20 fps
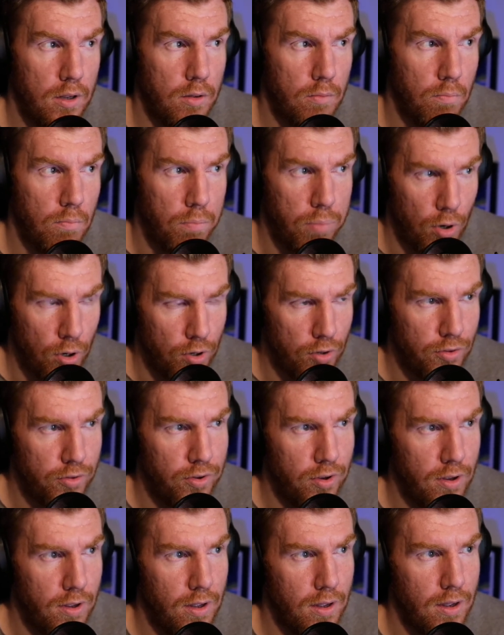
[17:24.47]

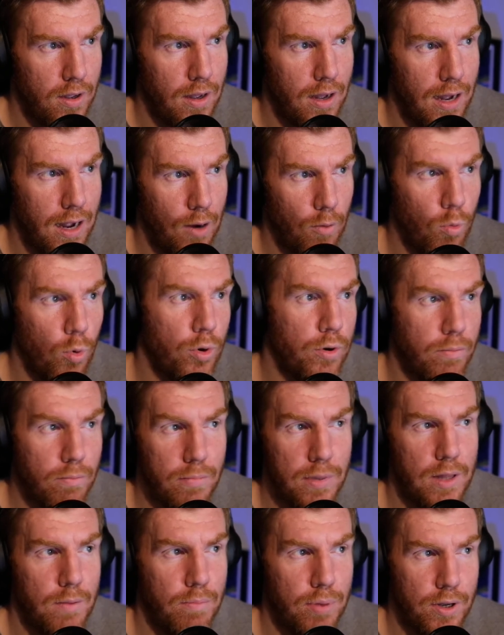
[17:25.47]
but I
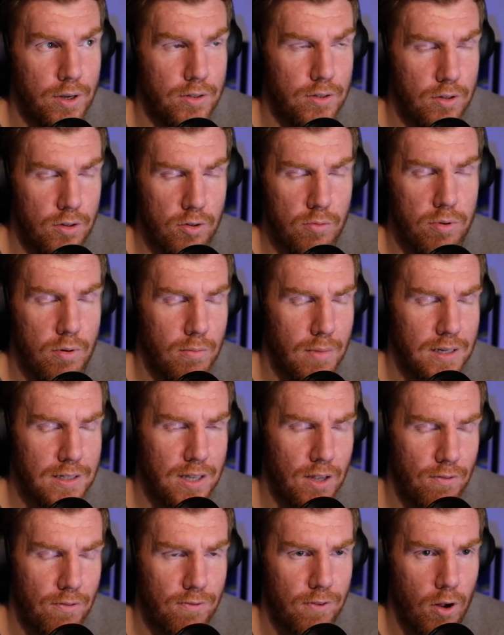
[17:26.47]
wouldn't be the person who put
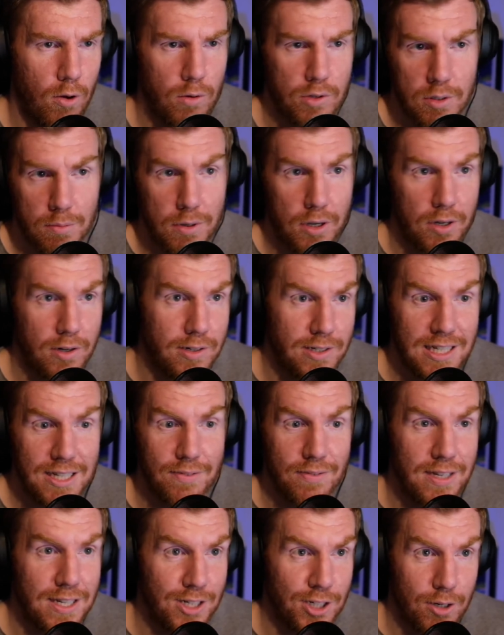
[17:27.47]
myself forward to be on a
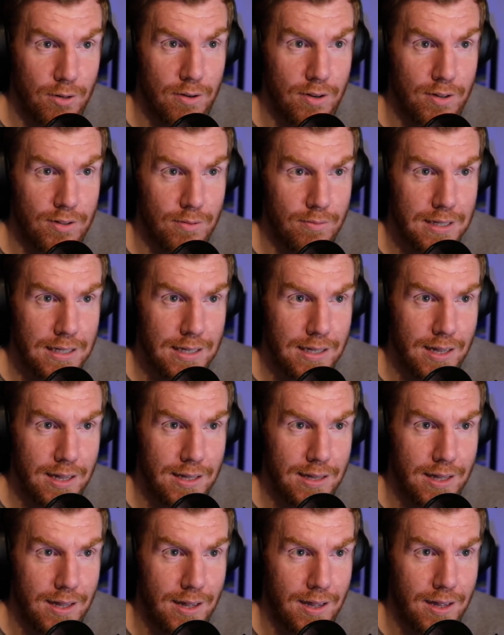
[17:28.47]
TV show or something
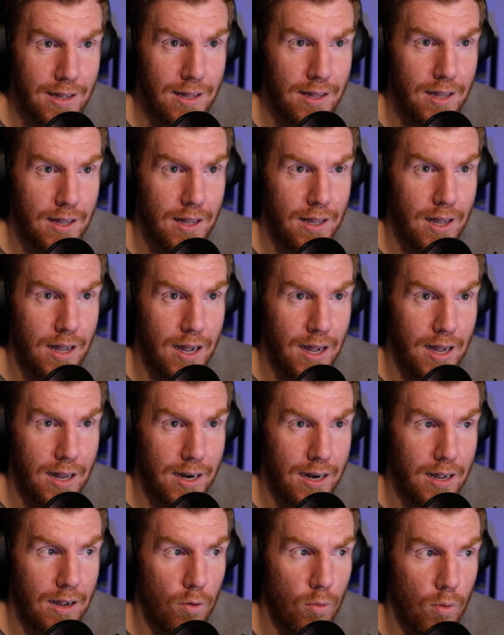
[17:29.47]
like that.
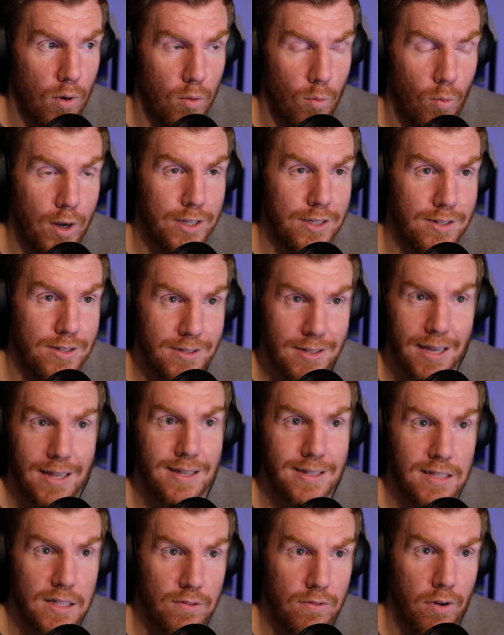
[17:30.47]
And when you say
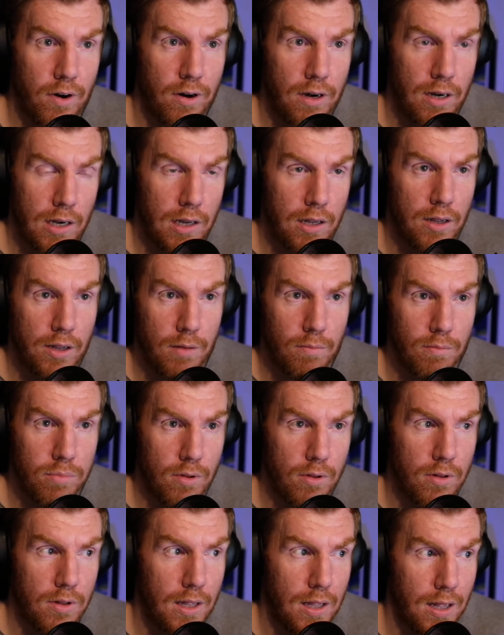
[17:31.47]
this is very
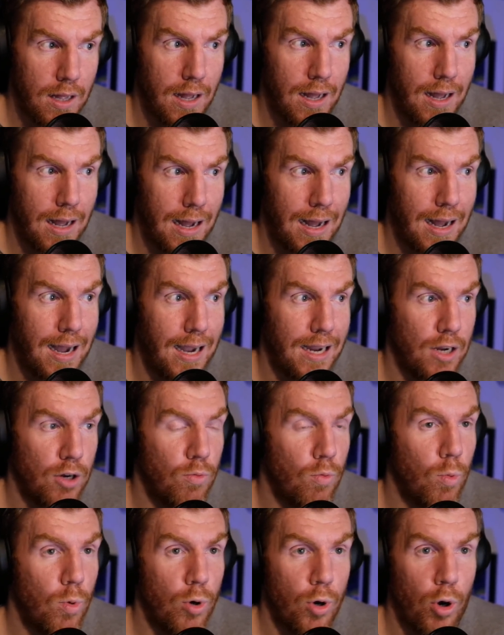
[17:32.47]
learnable, I
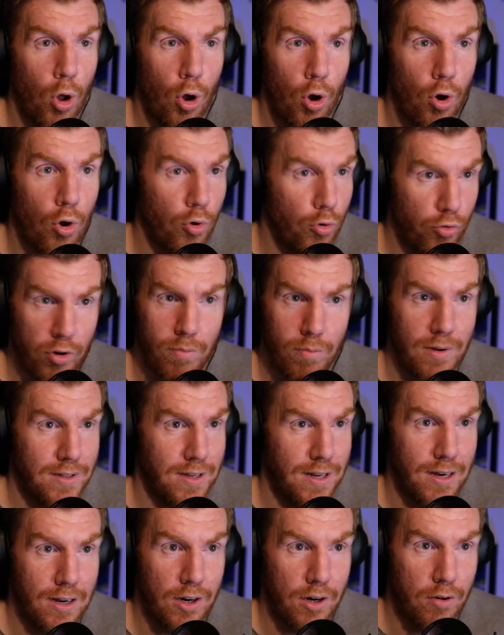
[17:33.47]

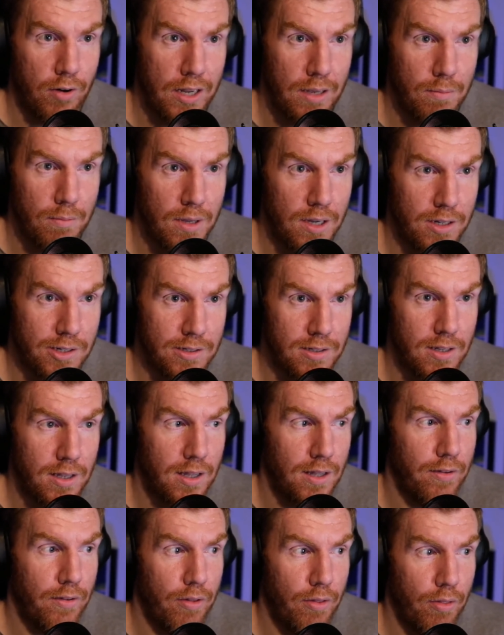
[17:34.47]
100% agree, because
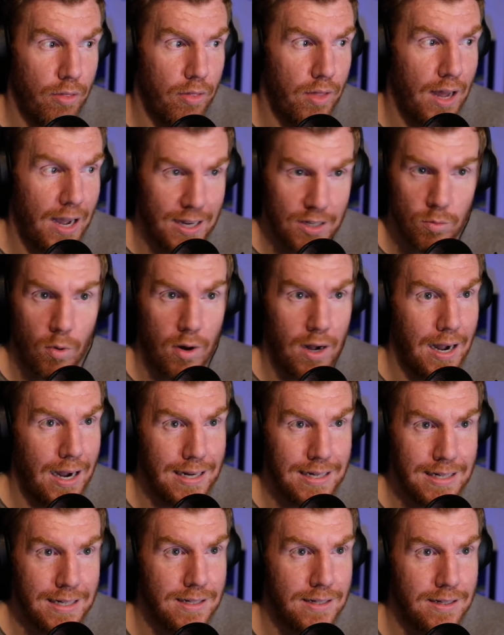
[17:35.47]
that is what I
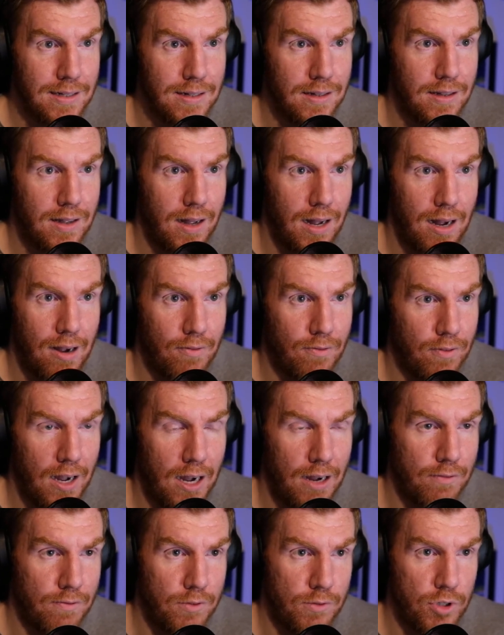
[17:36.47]
did.
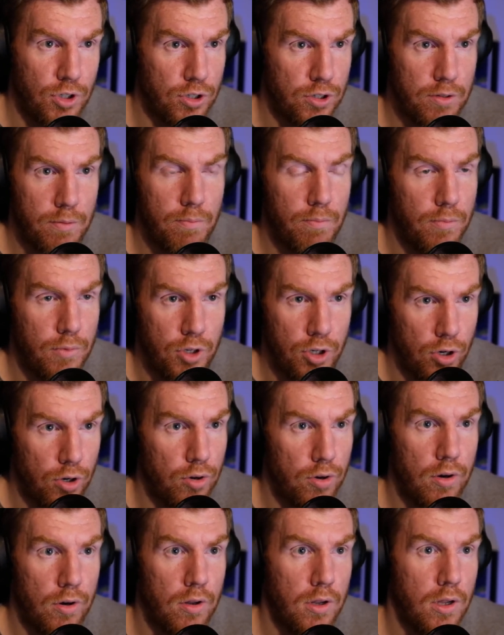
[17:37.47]
I've just done